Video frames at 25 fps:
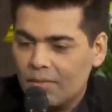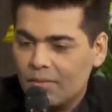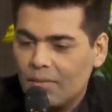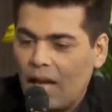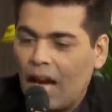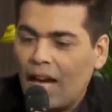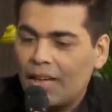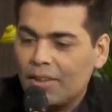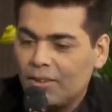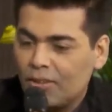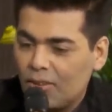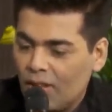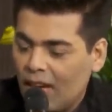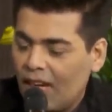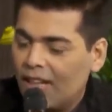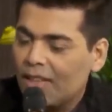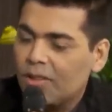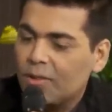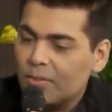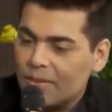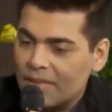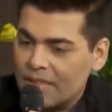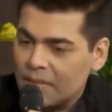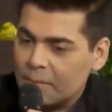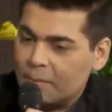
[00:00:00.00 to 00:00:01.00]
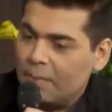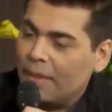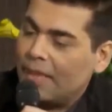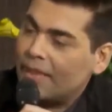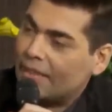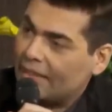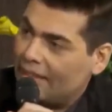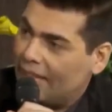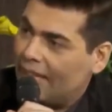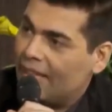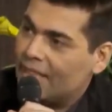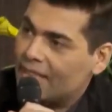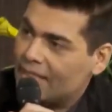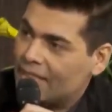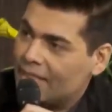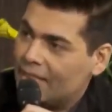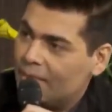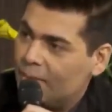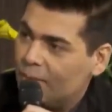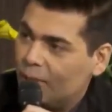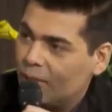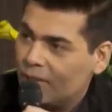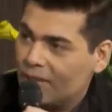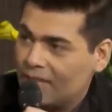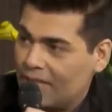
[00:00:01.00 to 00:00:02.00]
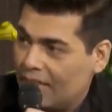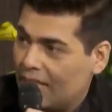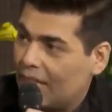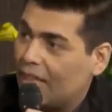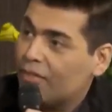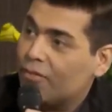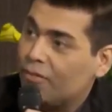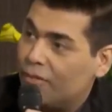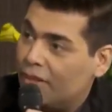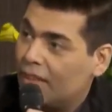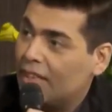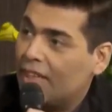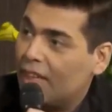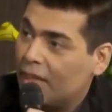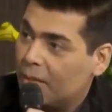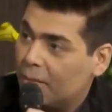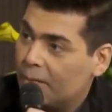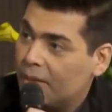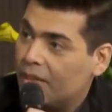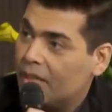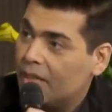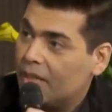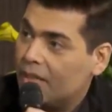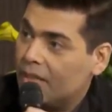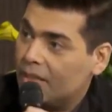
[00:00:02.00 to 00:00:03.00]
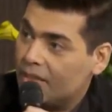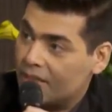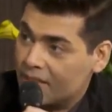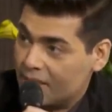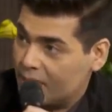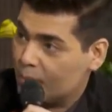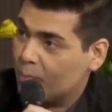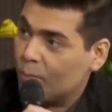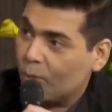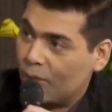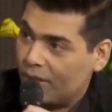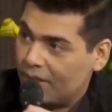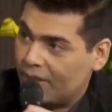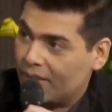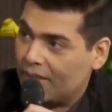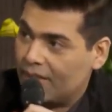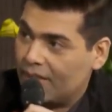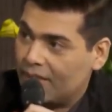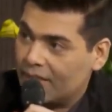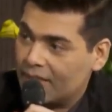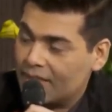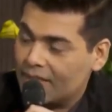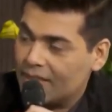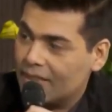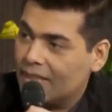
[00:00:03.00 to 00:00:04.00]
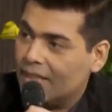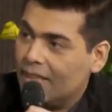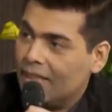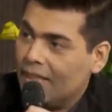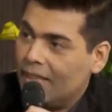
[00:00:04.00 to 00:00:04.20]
I try to expect less because then I feel I'll be disappointed less.